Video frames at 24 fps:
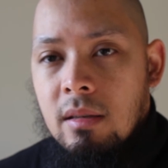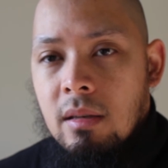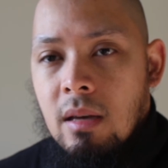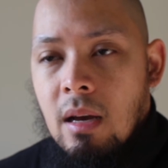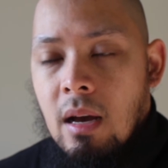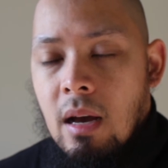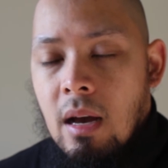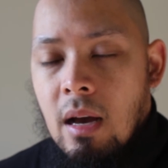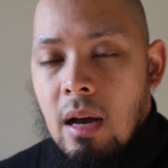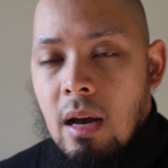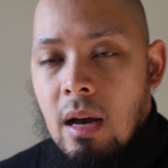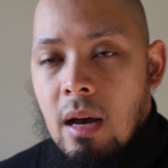
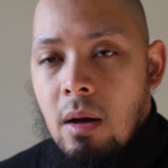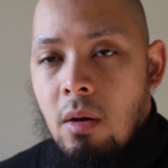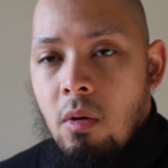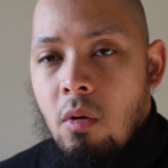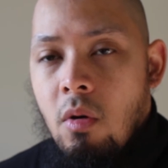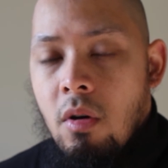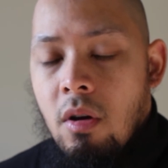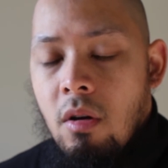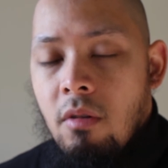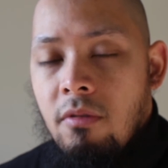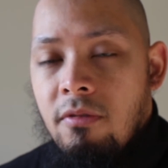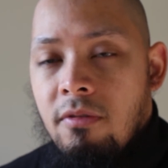
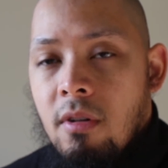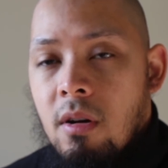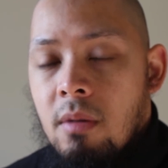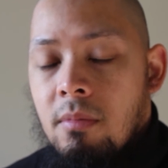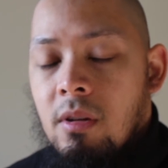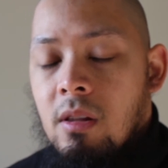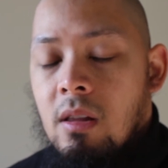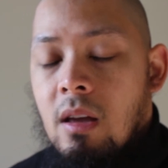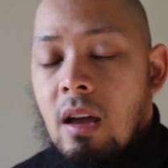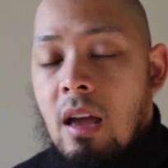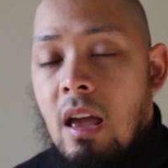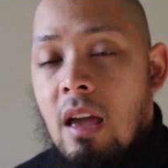oil
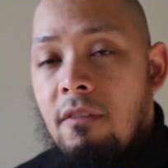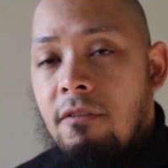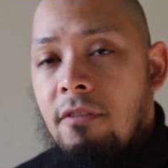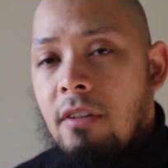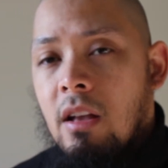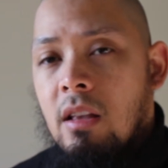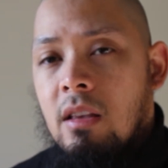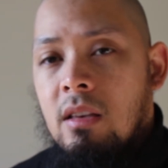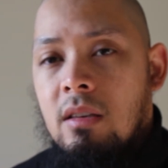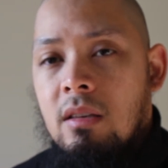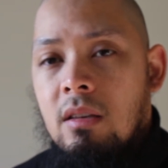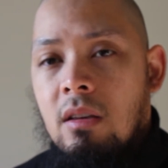formula, if
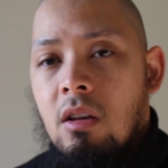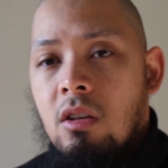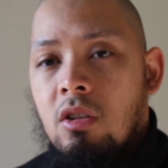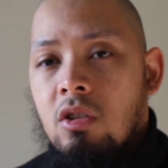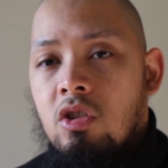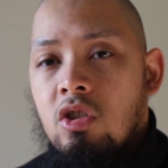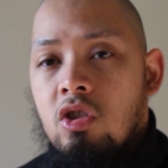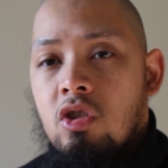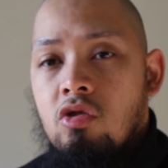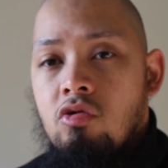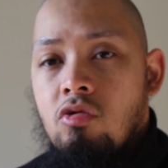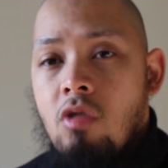it's
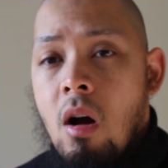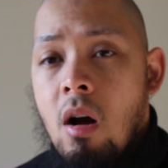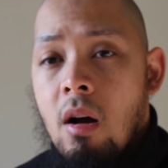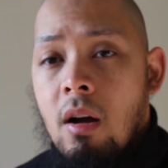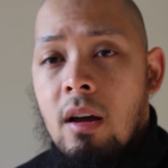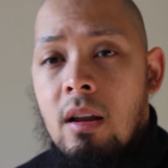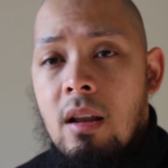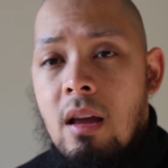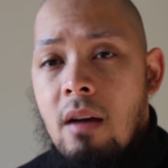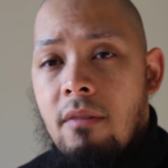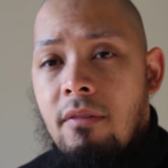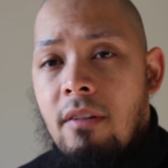strong
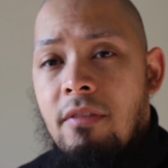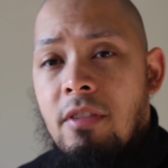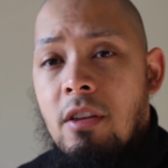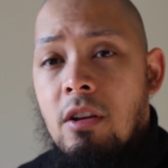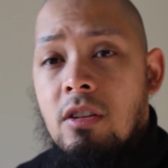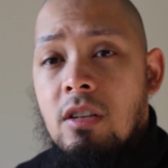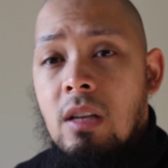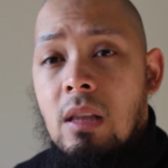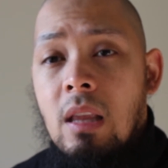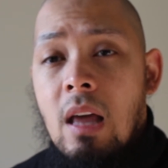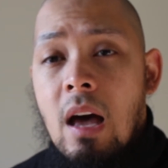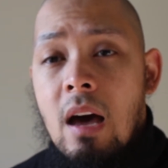enough, if
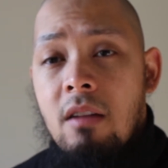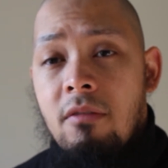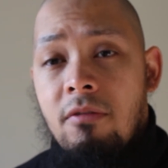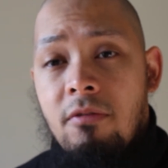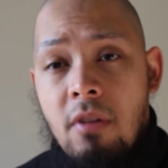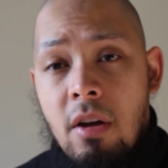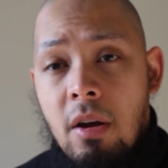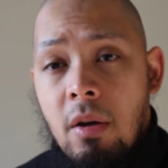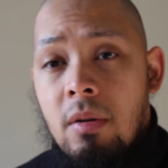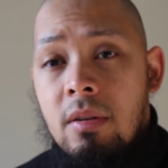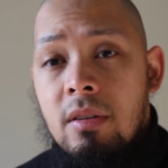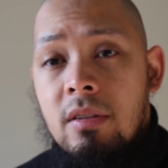there's a lot of
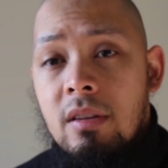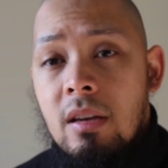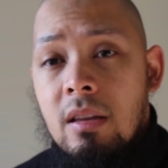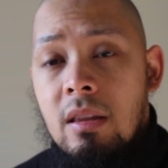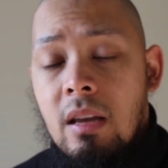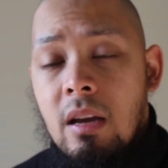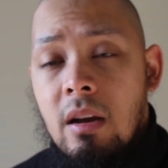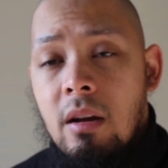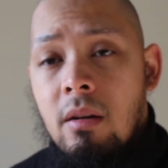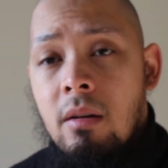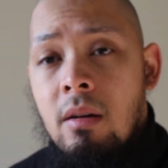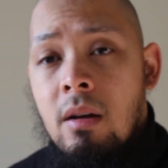fragrance in
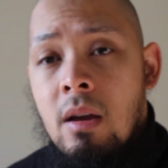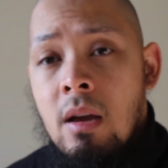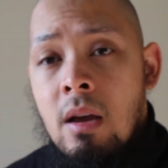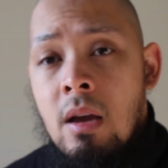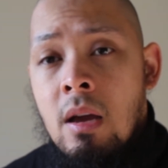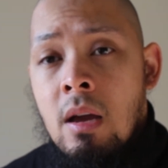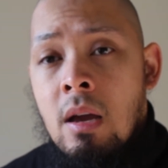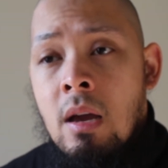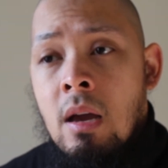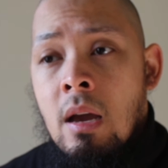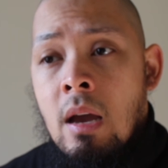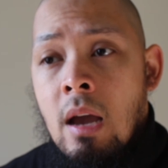there,
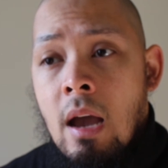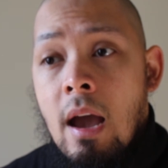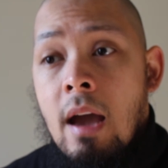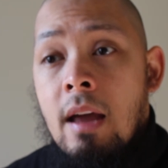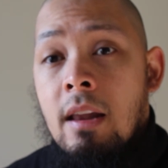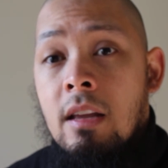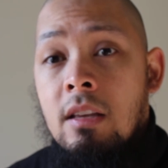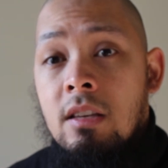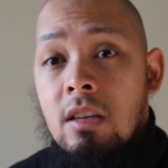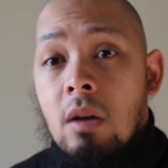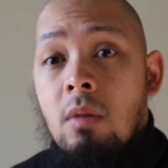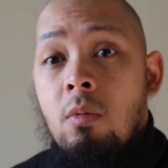
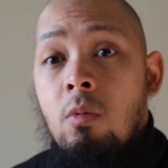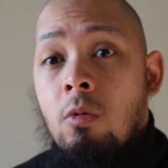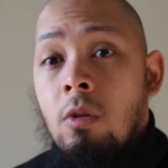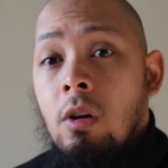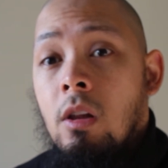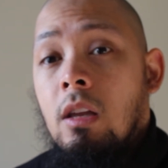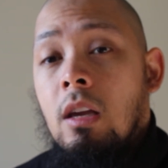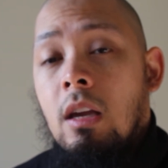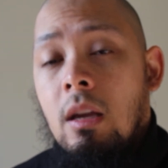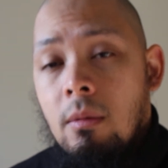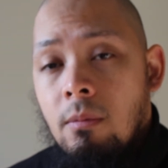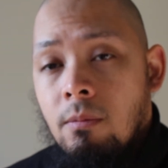and it's a
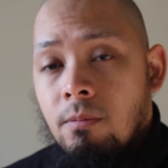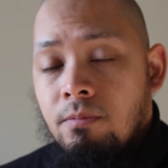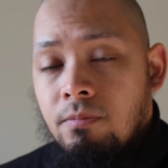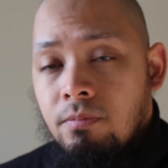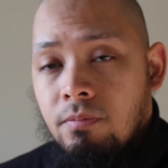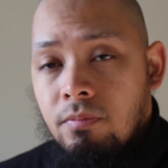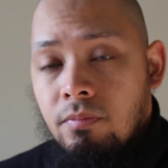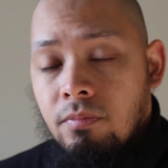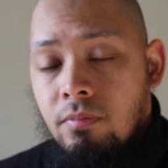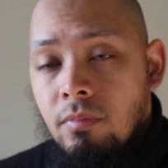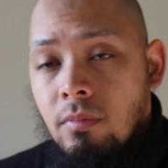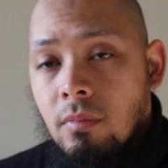really
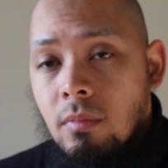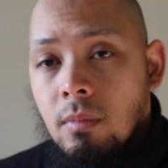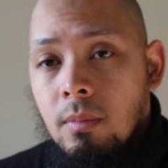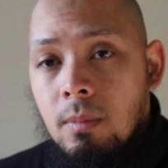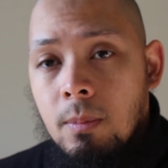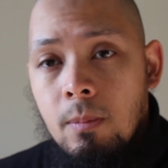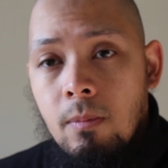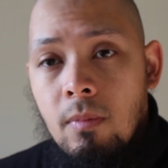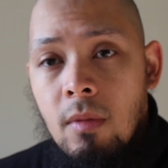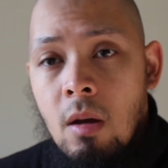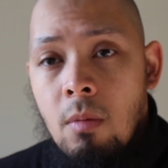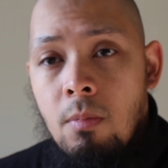
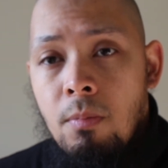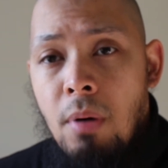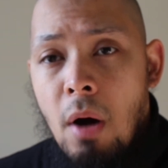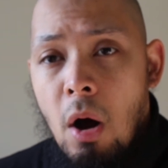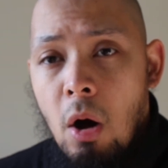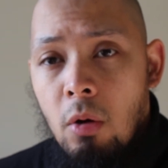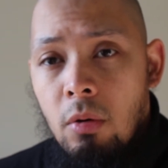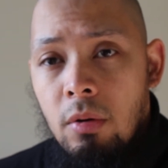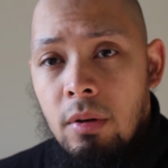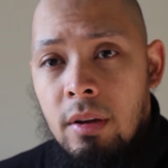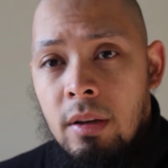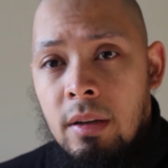
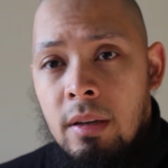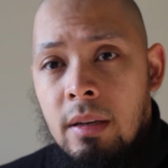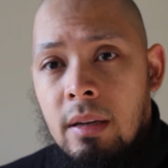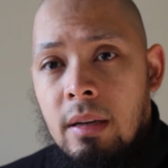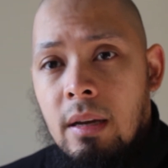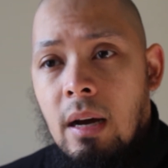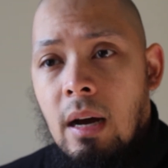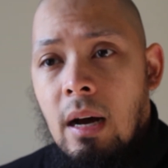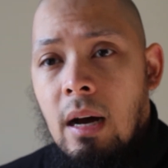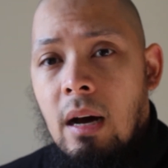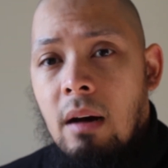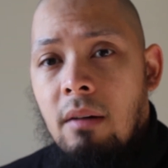
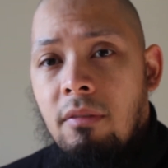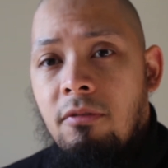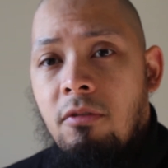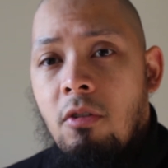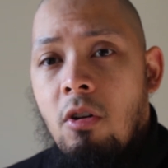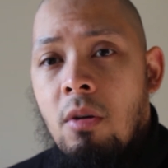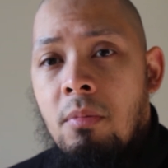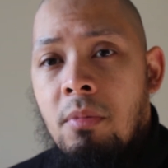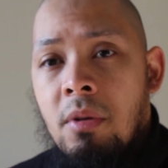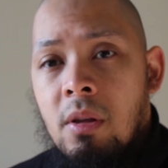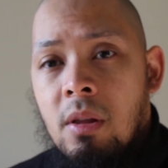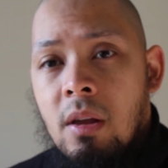potent
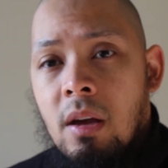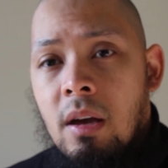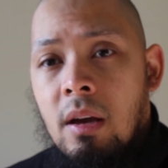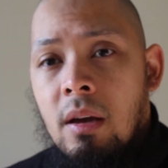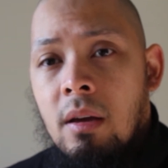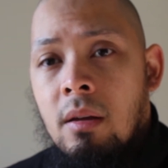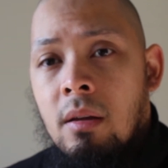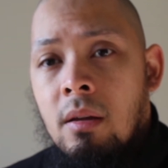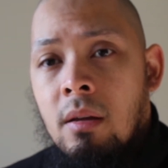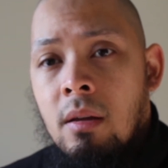formula,